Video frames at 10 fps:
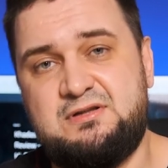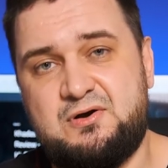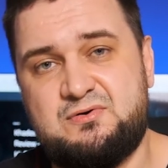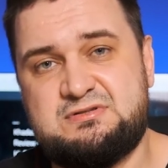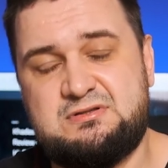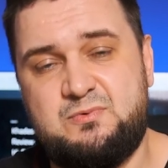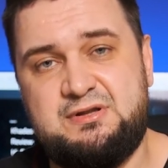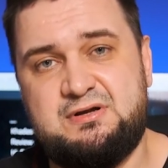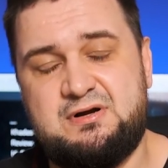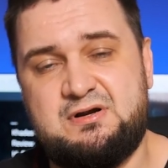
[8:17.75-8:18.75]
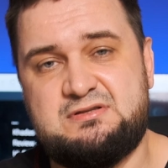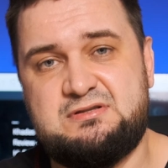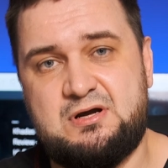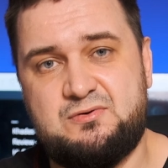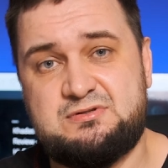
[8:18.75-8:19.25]
those 20 Hz
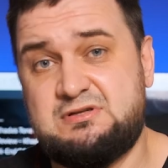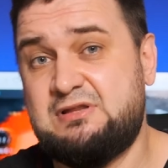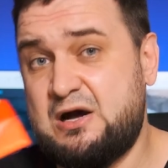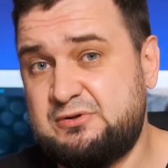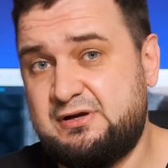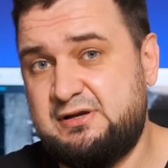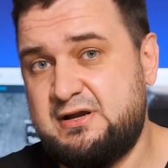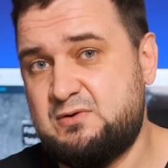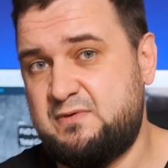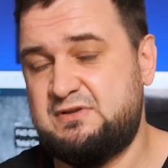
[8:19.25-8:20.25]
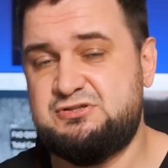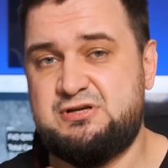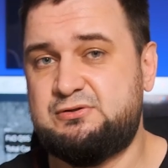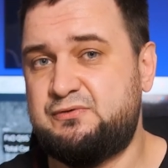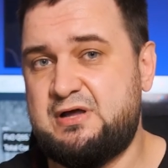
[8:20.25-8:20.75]
notes loud and clear with the
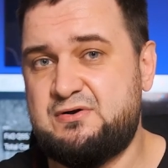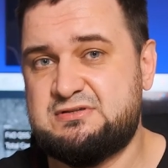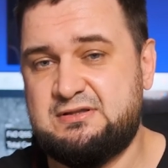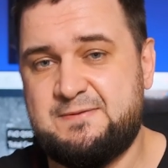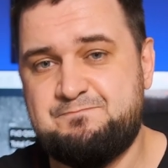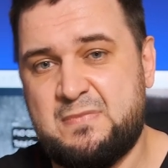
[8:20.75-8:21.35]
GL2000.